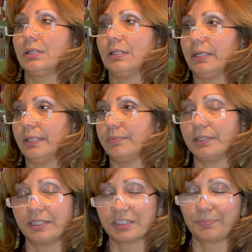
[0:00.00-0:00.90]
I am going
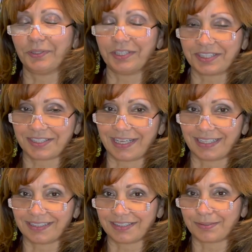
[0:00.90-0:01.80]
to experience
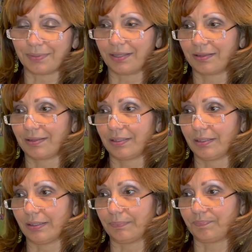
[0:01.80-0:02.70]
that this month.
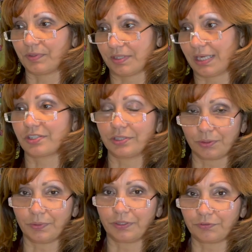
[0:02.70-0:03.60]
It's actually a
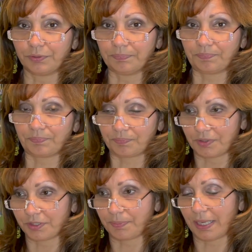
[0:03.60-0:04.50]
week from
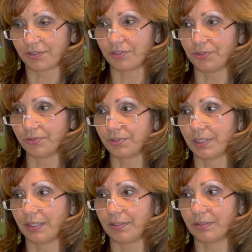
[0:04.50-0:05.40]
this past
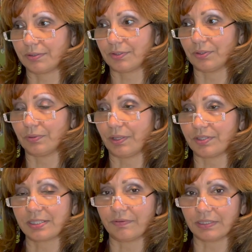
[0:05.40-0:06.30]
Tuesday, so on the
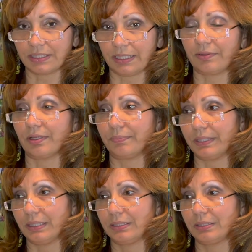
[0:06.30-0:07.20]
17th I'll
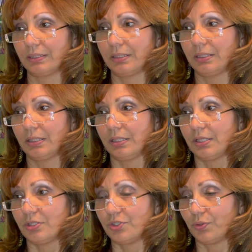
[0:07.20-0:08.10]
be
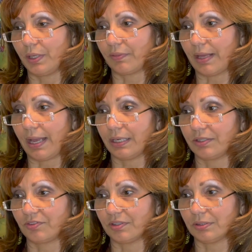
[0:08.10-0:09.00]
doing that.
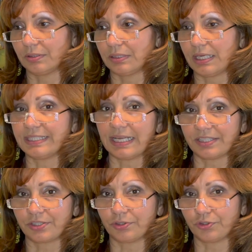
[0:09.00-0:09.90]
It's a day
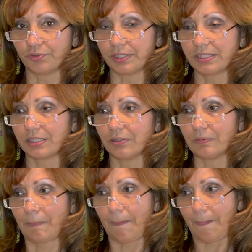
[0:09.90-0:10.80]
surgery, so
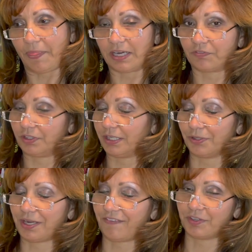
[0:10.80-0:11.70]
thankfully I
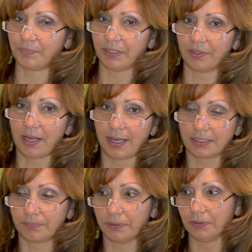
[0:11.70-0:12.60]
don't have to be in the
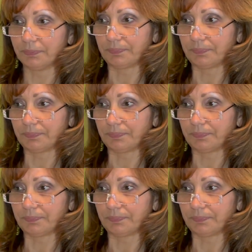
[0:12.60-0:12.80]
hospital.